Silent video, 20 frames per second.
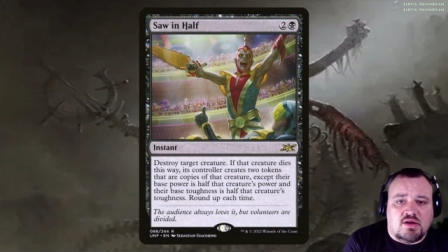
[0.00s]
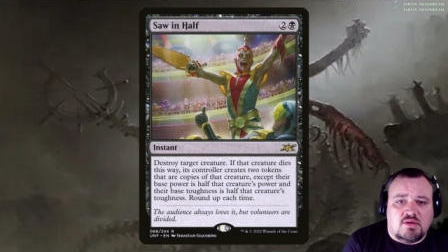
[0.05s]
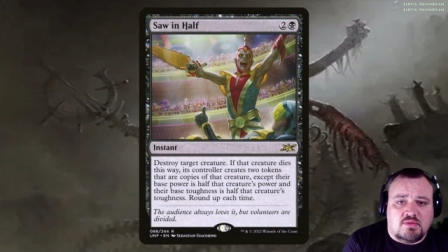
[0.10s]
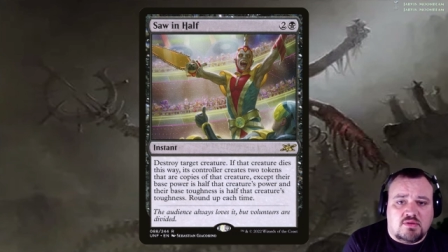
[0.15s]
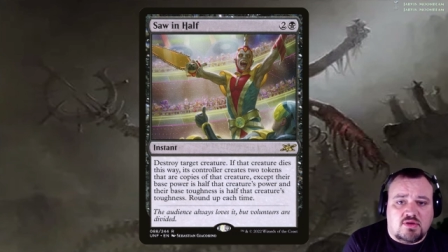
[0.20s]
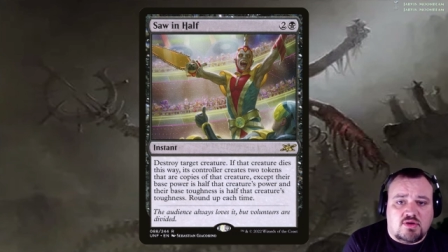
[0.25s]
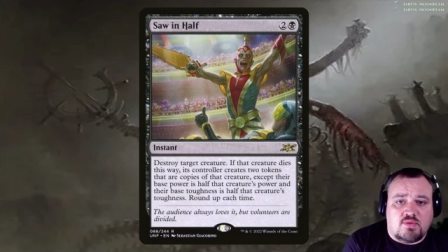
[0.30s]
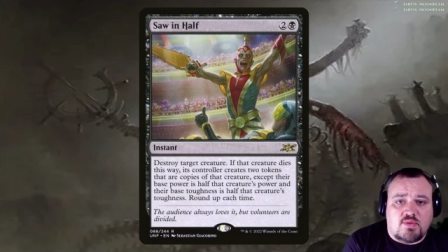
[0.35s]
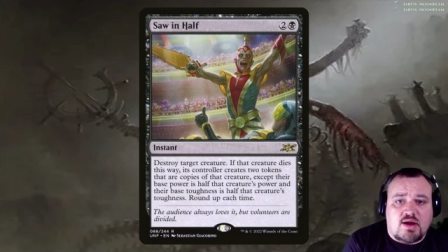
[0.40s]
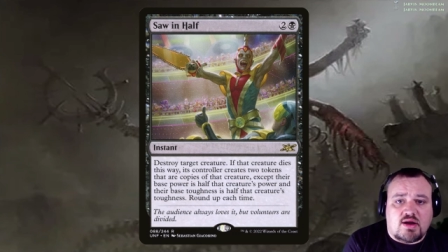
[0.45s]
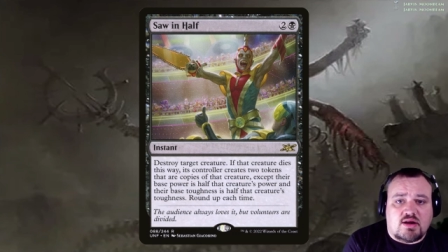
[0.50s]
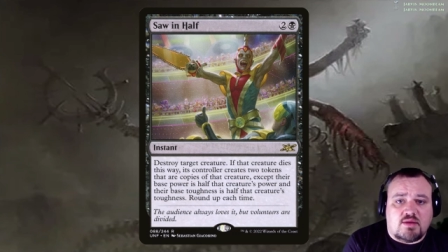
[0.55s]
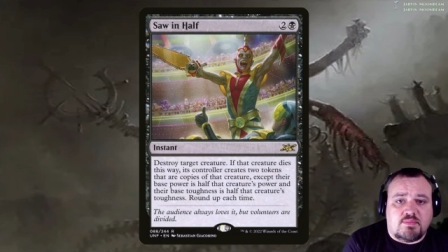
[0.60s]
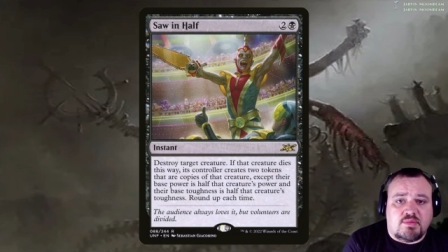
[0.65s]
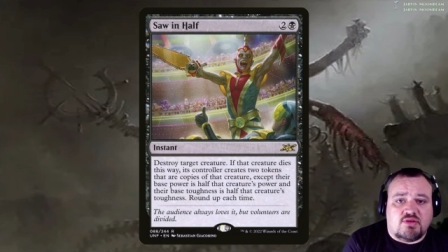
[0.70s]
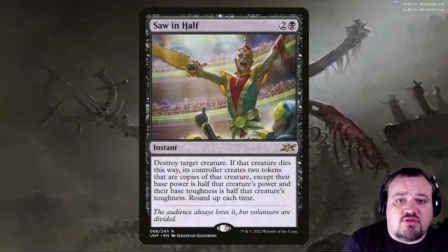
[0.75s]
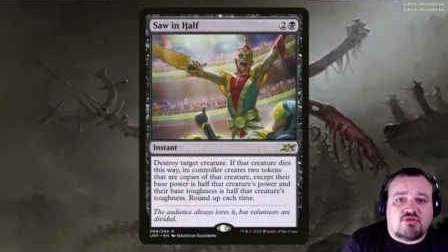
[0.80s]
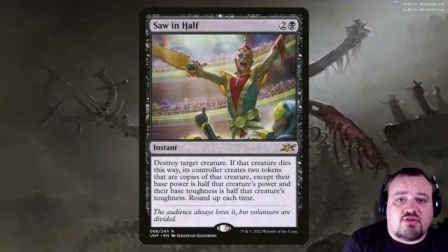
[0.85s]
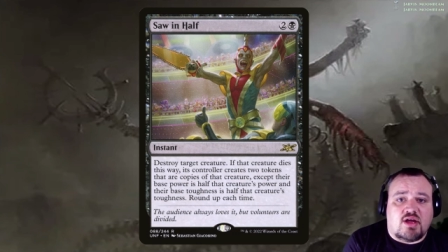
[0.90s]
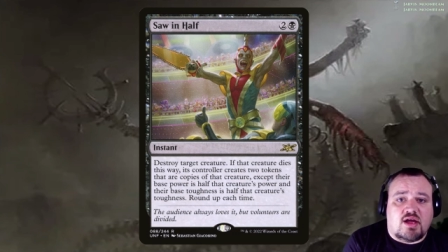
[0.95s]
You round up
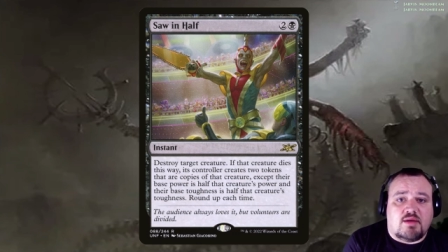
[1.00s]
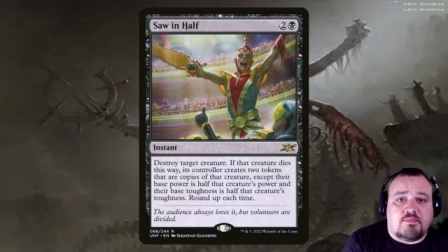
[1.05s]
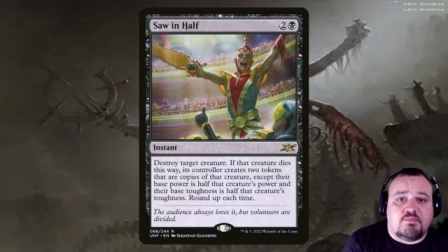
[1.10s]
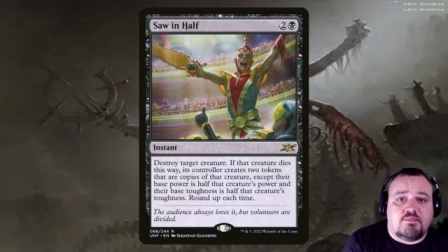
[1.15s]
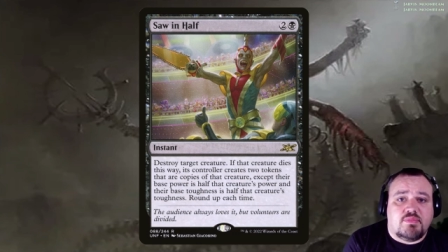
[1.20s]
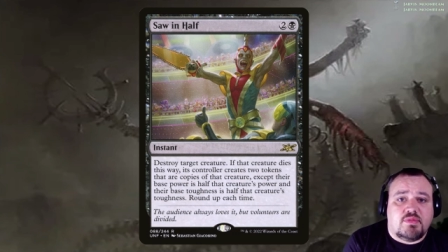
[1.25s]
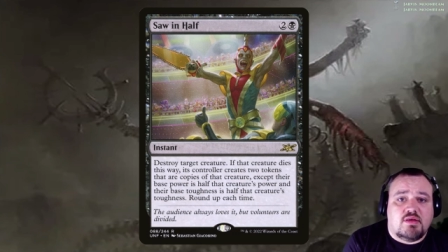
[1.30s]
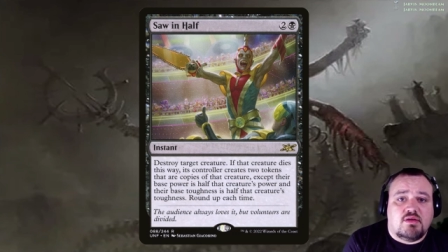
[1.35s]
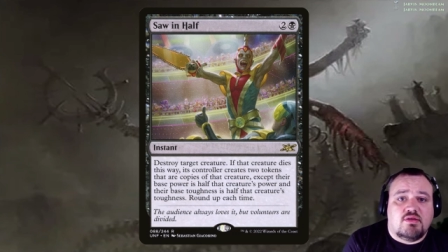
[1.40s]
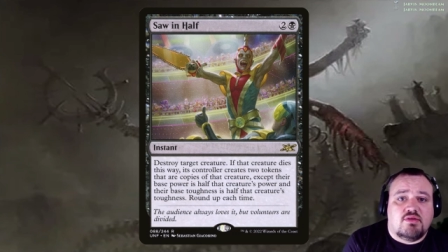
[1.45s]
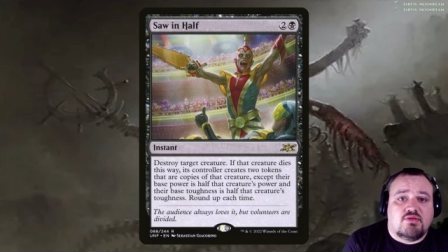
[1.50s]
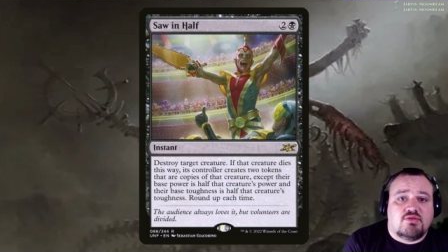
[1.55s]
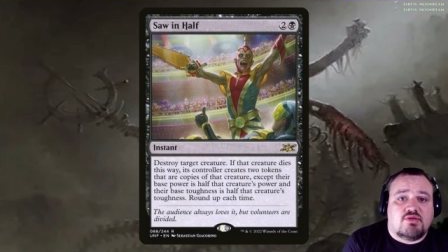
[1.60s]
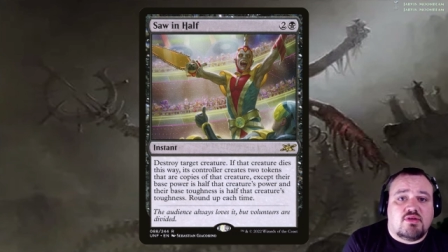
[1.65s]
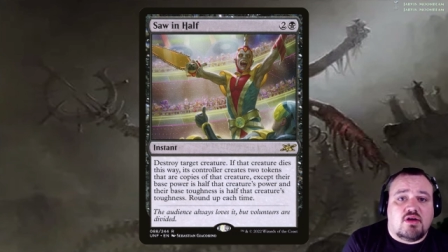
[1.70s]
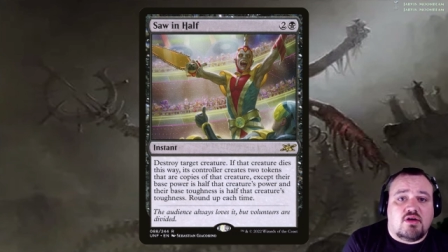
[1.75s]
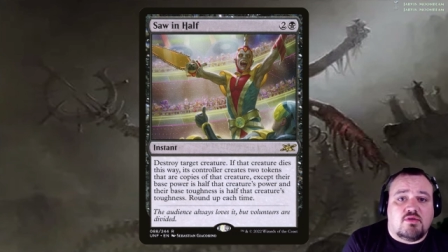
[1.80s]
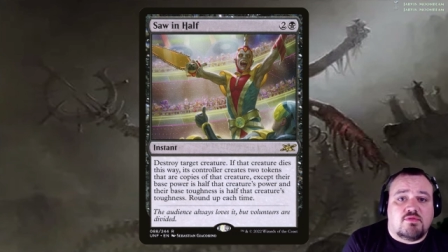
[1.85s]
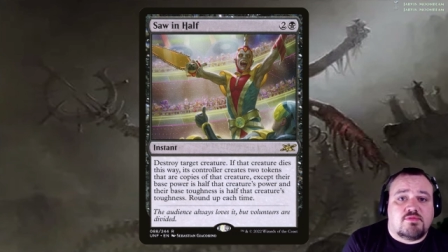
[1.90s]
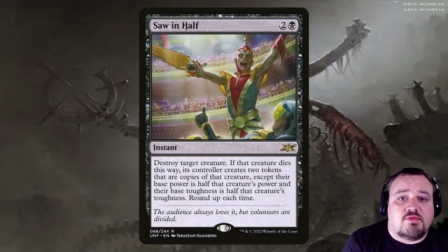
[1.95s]
each time.
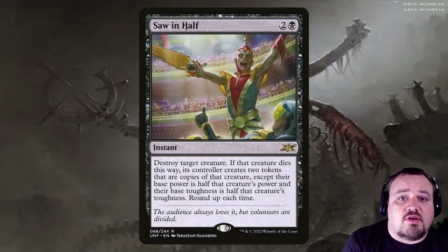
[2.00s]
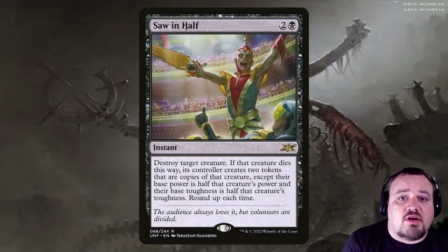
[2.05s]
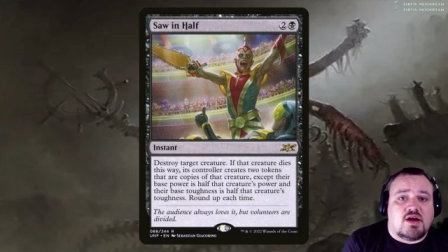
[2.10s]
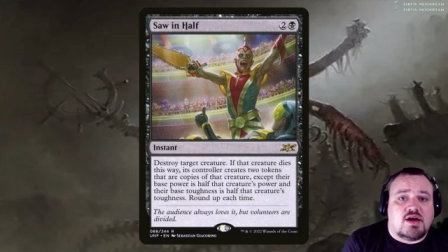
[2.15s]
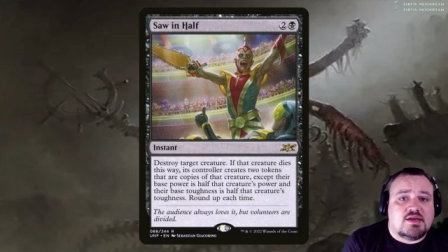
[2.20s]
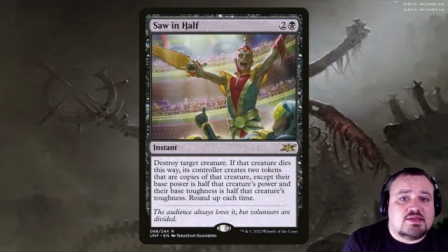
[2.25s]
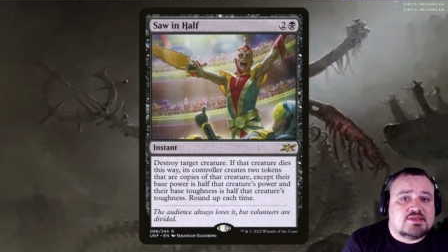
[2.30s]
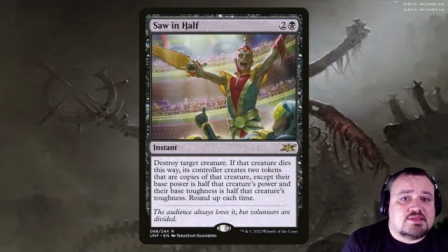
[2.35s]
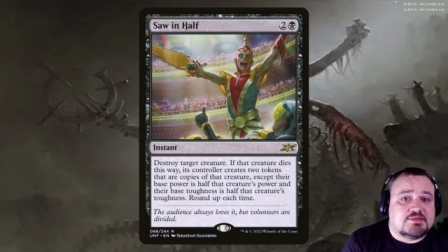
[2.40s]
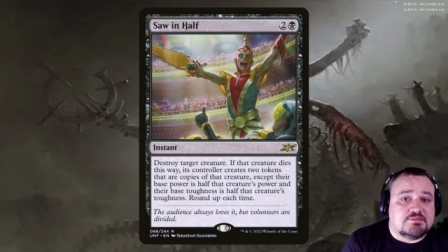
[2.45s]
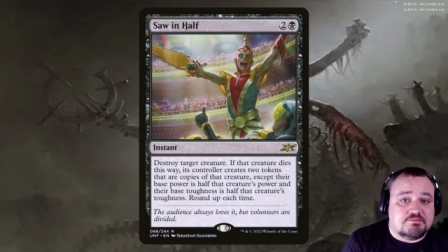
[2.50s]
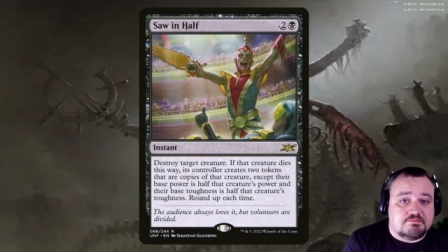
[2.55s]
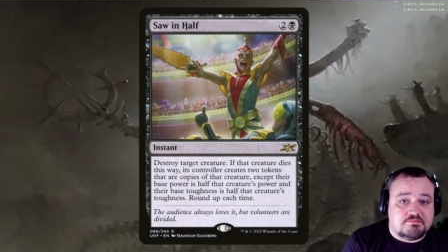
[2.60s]
So for us,